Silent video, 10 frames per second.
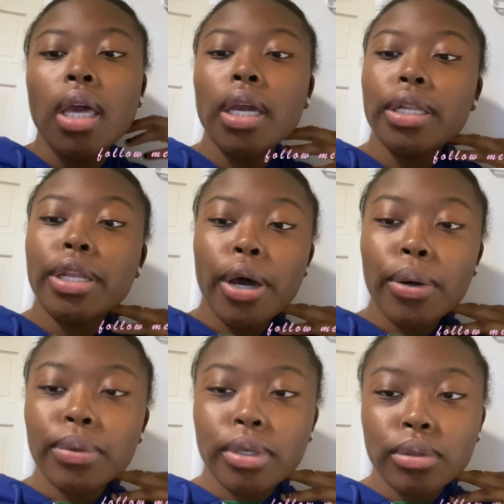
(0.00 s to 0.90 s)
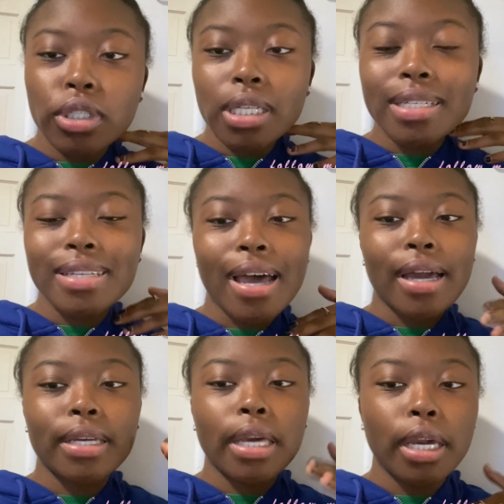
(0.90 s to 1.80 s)
And no, Gucci is
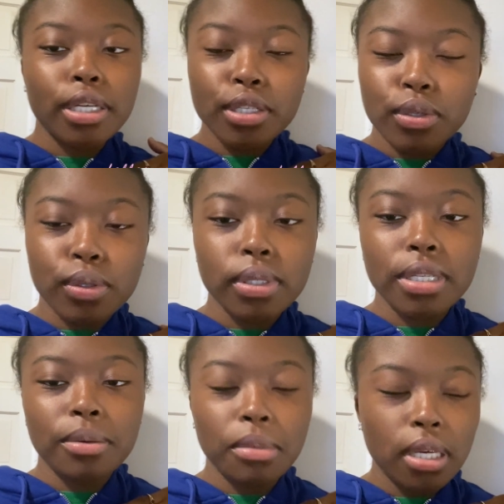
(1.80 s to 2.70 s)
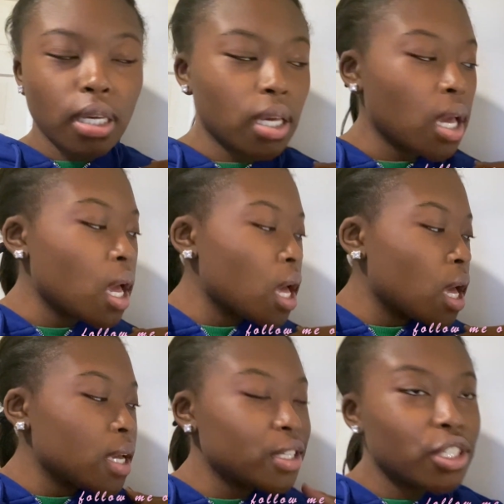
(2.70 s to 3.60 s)
not canceled to me.
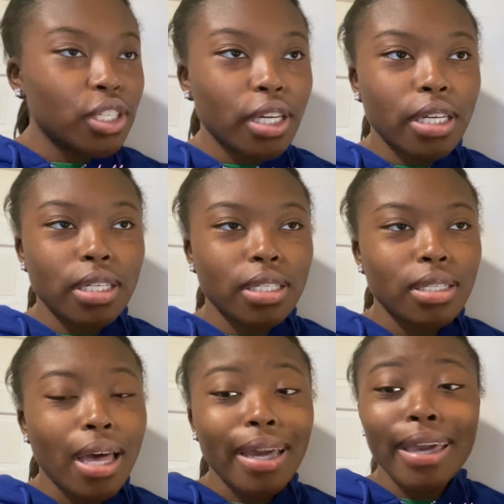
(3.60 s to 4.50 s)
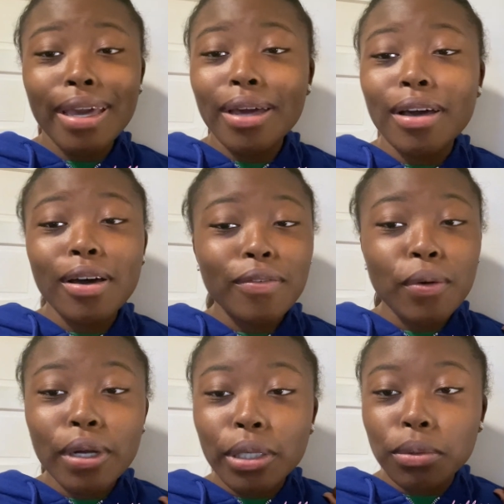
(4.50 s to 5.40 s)
It's just, I can't
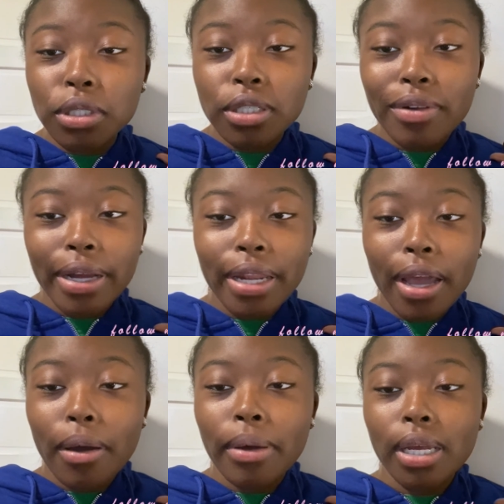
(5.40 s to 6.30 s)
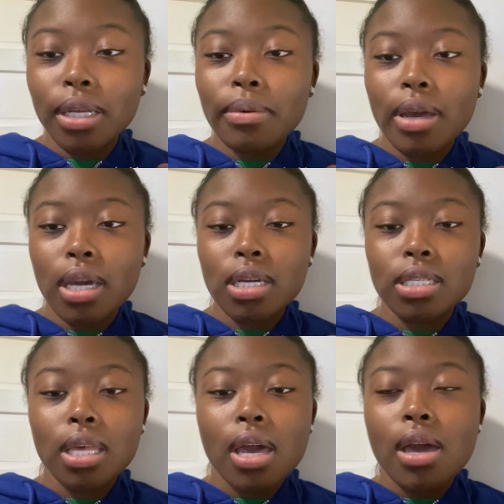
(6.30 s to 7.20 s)
afford Gucci right now
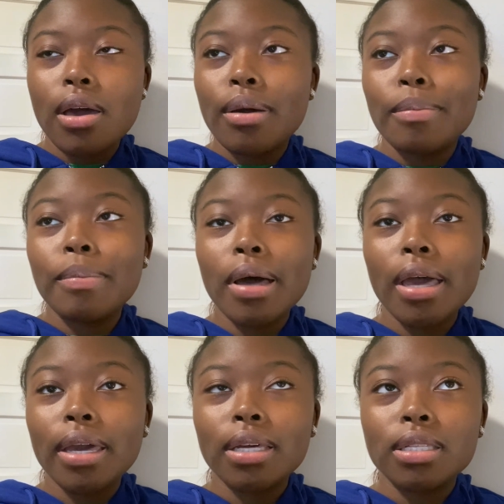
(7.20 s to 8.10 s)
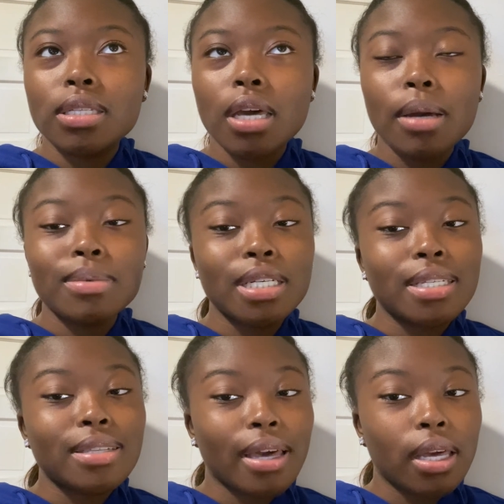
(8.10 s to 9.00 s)
anyways, but I'm
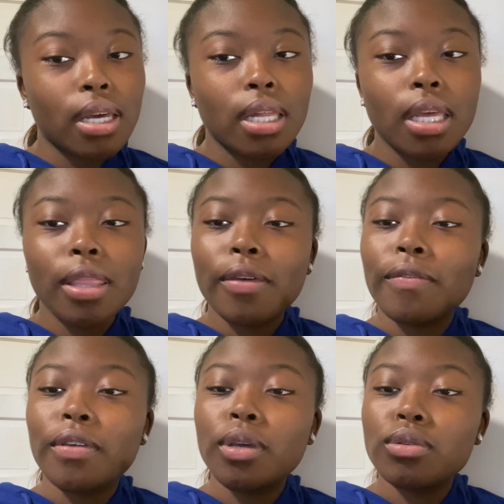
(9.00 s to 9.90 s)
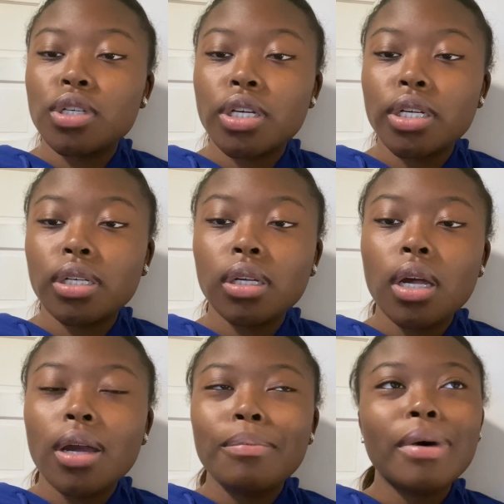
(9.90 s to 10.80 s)
just saying in the future.
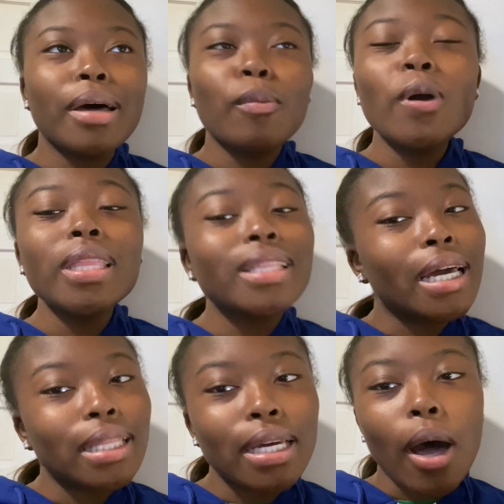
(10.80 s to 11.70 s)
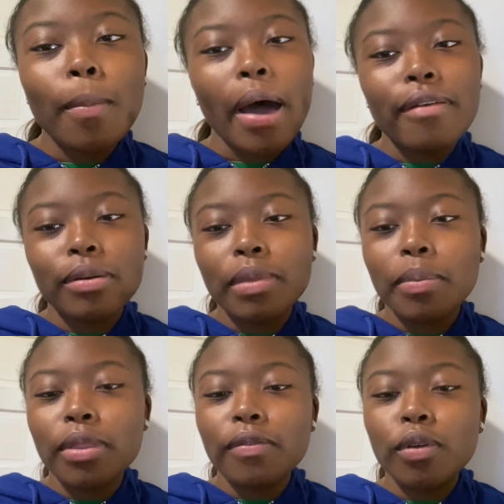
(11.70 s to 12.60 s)
But more than likely, I'll buy from them
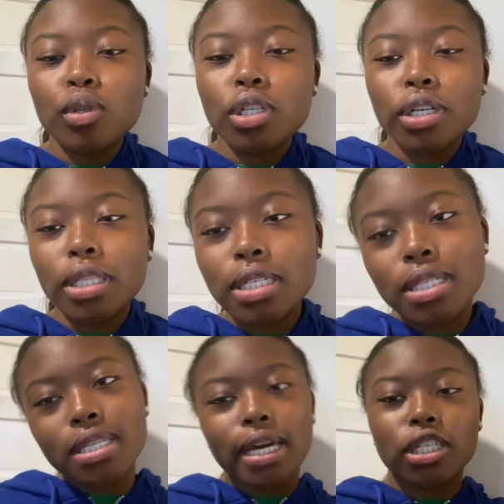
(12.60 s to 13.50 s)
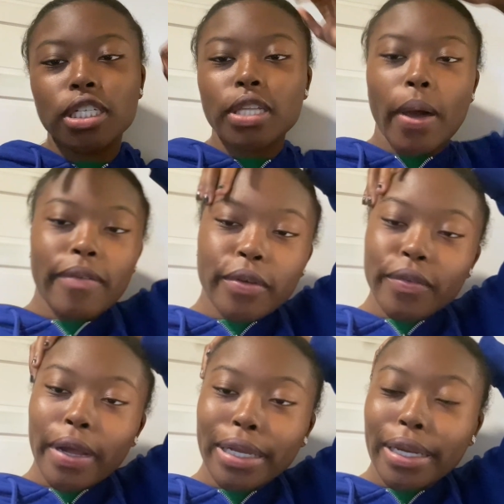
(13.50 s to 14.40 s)
in the future. This is like just how I feel
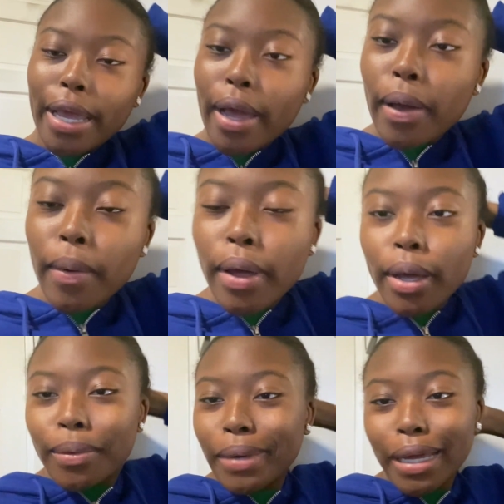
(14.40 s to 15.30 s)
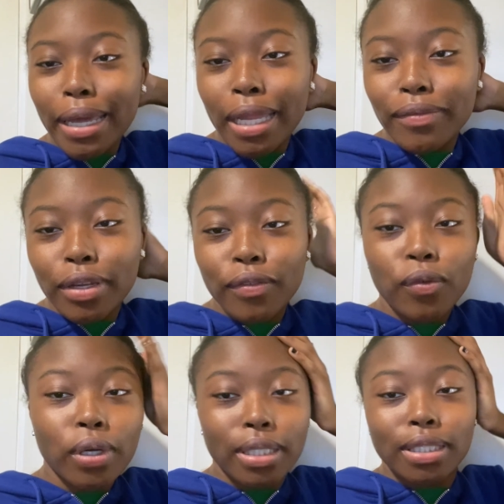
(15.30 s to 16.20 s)
right now when I can't even
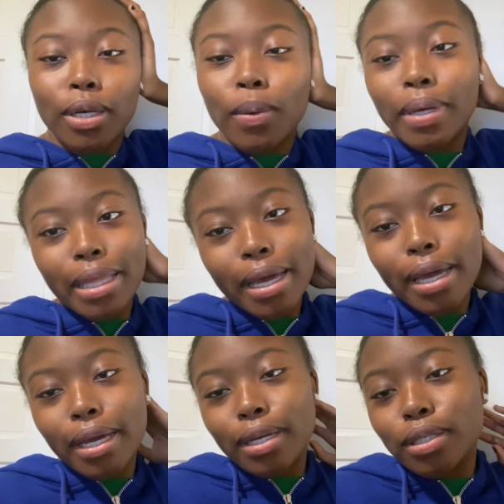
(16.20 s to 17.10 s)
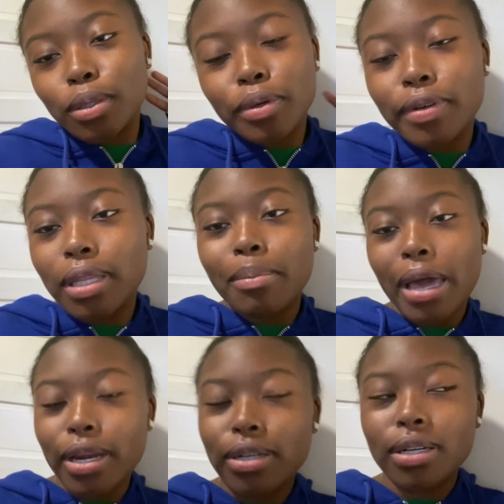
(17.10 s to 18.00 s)
afford it. So what the heck do it really
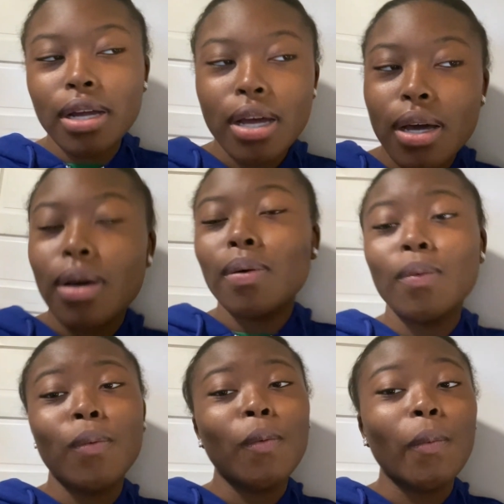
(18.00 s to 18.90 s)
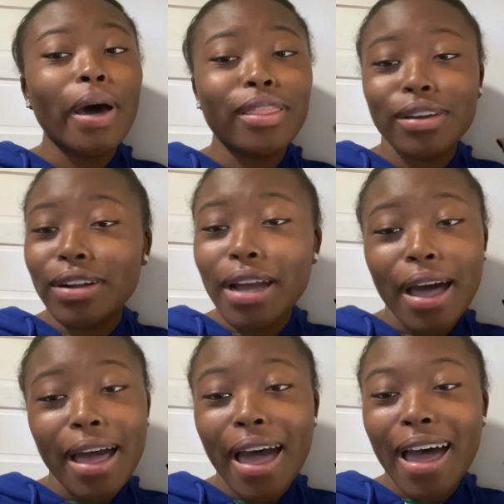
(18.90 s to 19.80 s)
matter whether
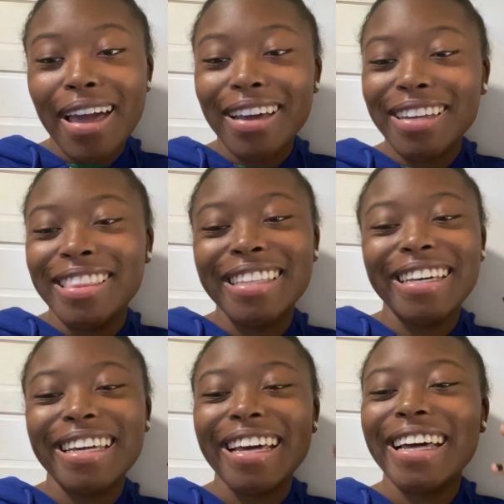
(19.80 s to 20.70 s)
I think